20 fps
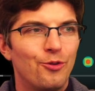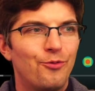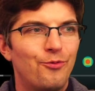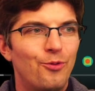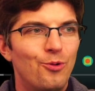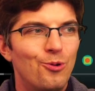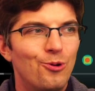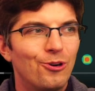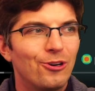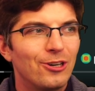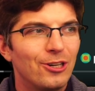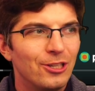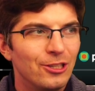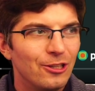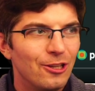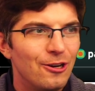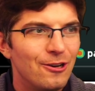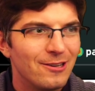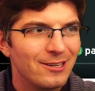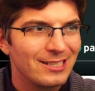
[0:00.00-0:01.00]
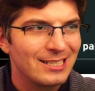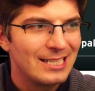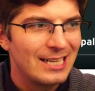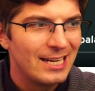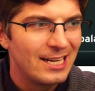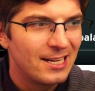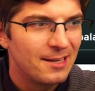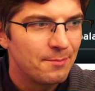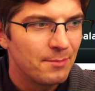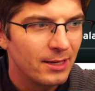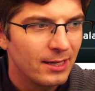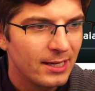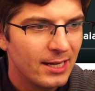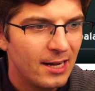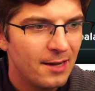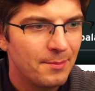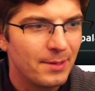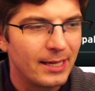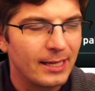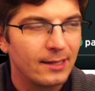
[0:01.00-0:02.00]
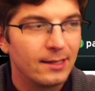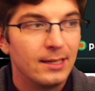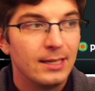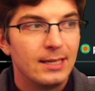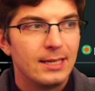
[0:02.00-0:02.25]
for a long time coming.